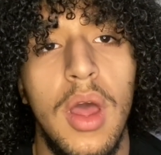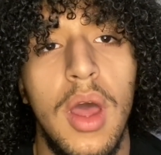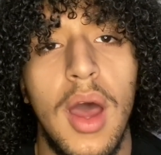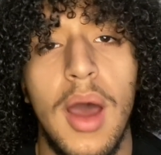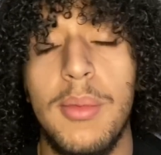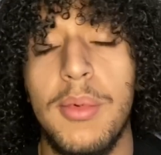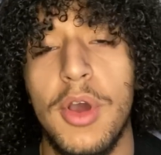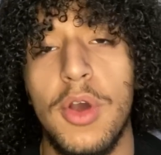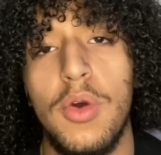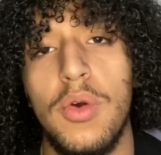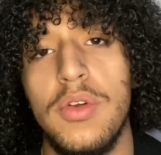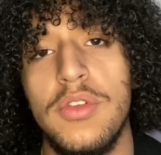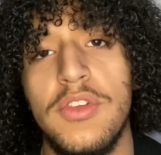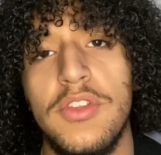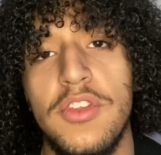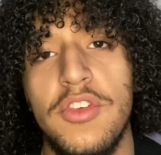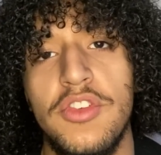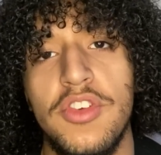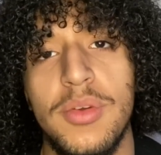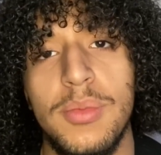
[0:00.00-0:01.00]
I'm not going to
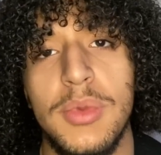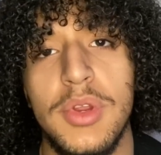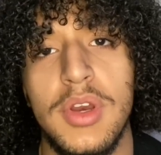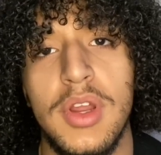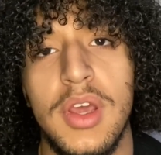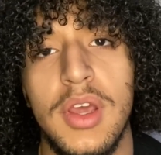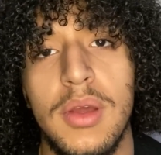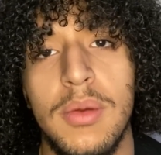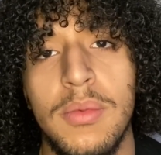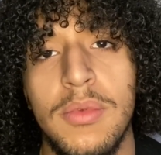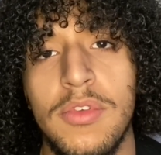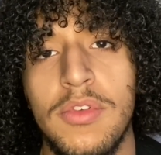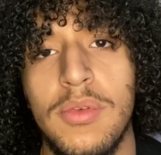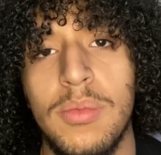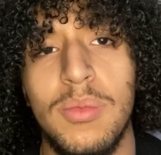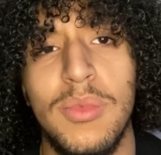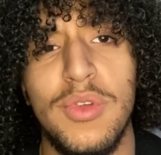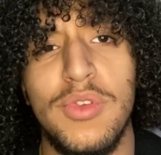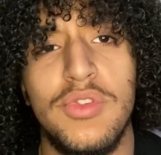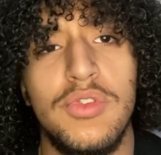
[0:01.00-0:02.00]
the gym today.
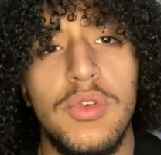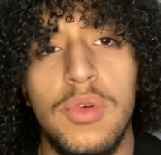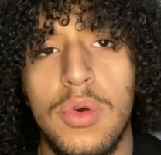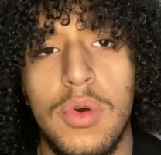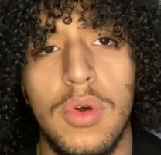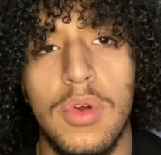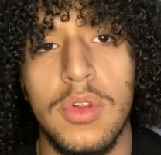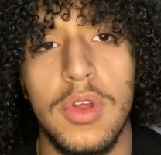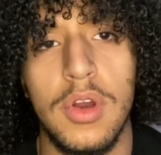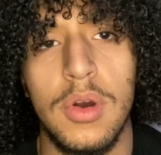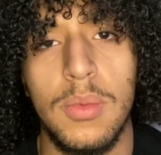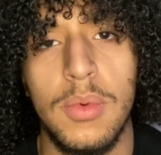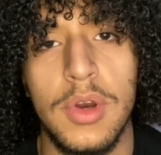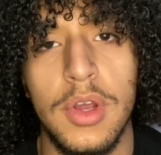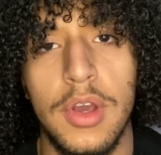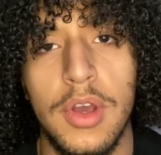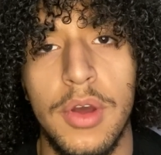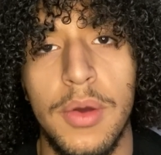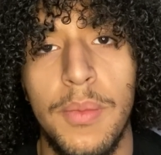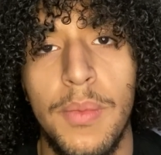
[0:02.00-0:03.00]
This is too cold. I don't want to
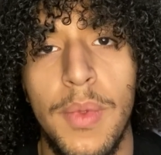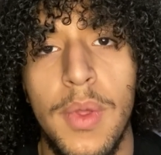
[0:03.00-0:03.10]
go.